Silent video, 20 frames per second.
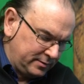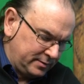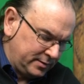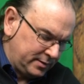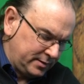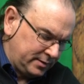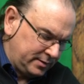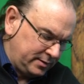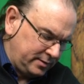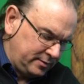
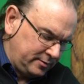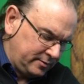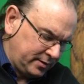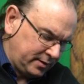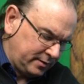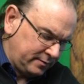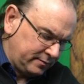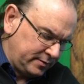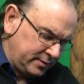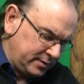And then you
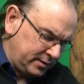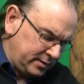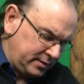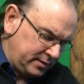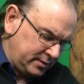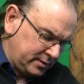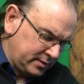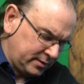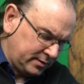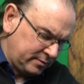have
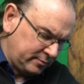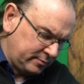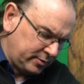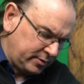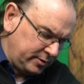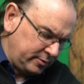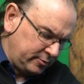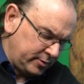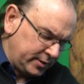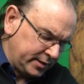the
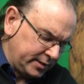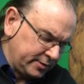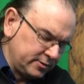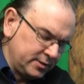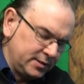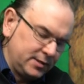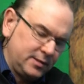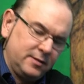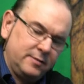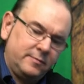
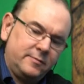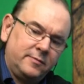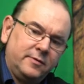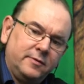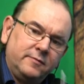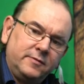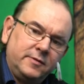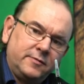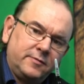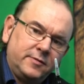prerequisite number
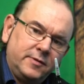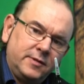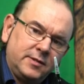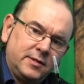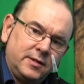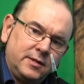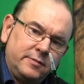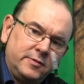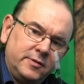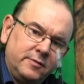of different
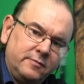types